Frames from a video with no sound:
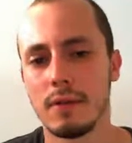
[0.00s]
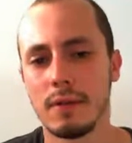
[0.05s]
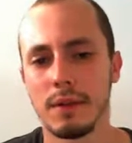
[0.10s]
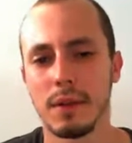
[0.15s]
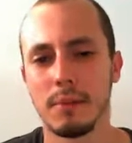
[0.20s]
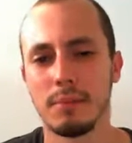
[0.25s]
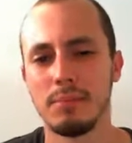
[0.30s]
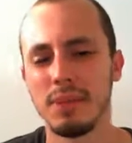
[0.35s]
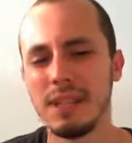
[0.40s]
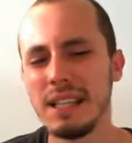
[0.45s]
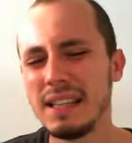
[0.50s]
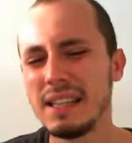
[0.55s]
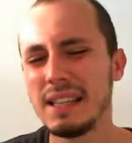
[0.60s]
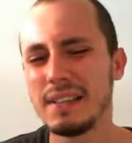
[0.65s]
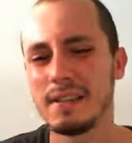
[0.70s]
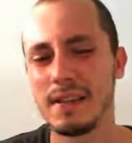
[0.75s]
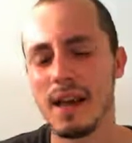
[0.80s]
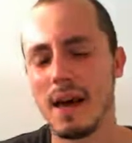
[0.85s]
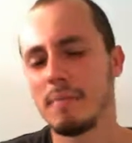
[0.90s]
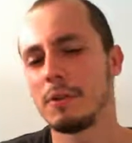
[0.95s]
completely
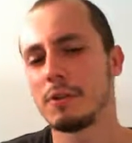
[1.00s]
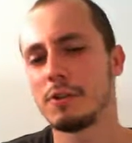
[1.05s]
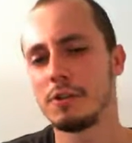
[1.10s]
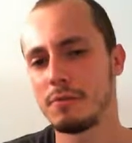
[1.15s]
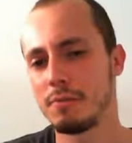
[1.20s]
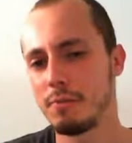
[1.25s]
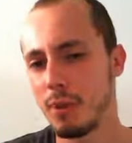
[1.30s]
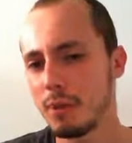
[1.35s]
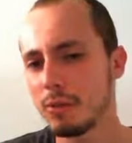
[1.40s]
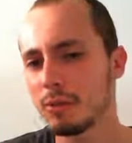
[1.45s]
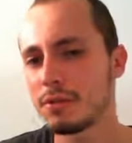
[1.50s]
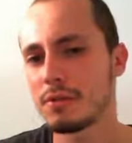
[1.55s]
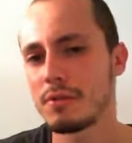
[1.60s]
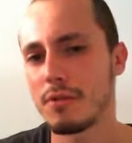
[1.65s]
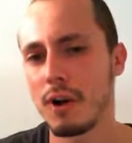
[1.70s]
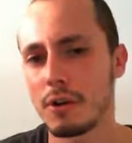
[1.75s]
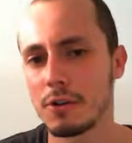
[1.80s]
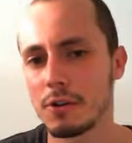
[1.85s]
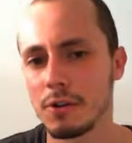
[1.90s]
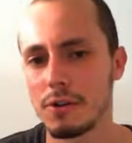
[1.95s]
damaged pawn
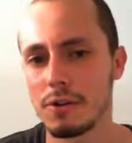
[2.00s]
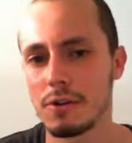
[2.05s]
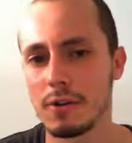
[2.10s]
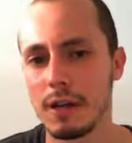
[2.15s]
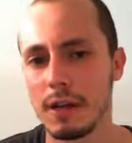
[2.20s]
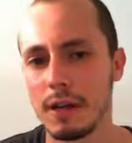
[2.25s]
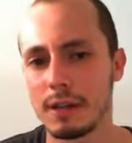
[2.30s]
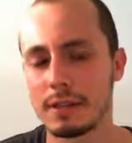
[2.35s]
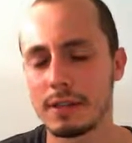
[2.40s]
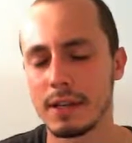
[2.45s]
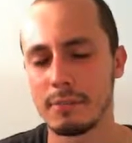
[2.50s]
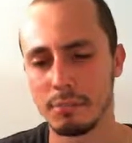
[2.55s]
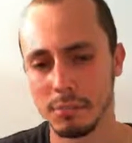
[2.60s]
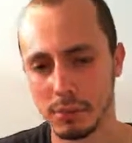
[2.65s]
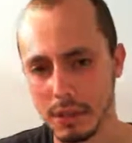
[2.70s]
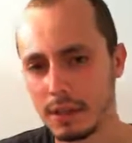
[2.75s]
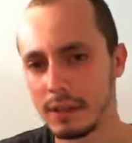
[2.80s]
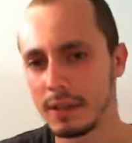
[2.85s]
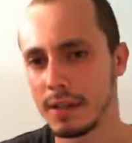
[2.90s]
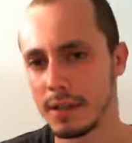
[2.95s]
structure and
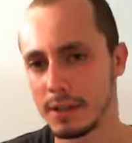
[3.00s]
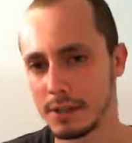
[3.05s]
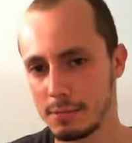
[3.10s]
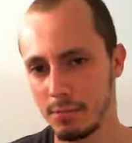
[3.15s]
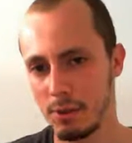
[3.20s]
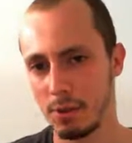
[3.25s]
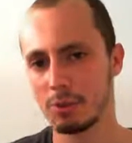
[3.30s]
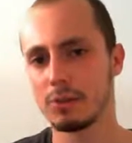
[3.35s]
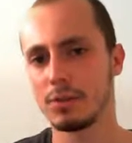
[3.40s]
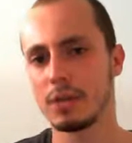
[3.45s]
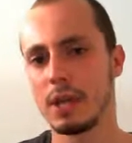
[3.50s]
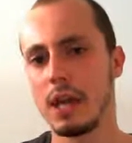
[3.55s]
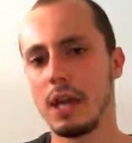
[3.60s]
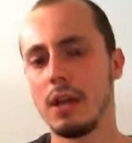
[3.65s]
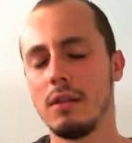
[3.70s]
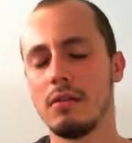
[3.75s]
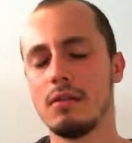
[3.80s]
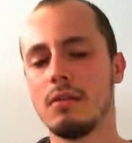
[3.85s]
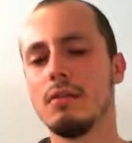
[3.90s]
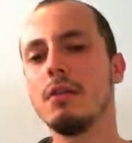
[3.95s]
completely exposed
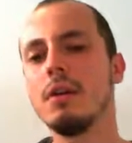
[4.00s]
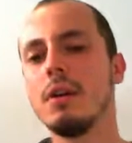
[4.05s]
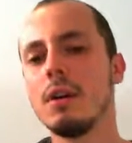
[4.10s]
king.